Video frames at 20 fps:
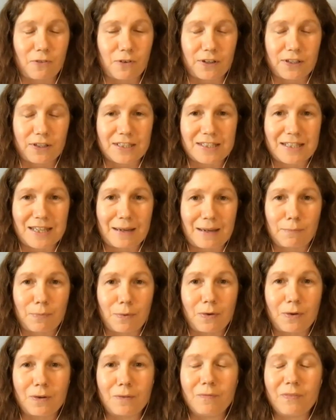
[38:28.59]
for
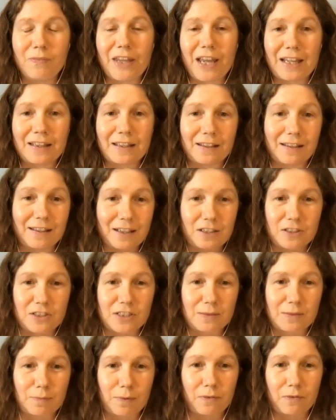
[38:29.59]
example, and the
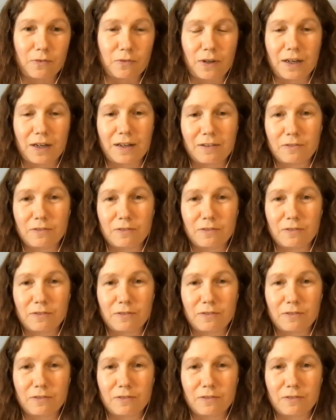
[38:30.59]
leadership of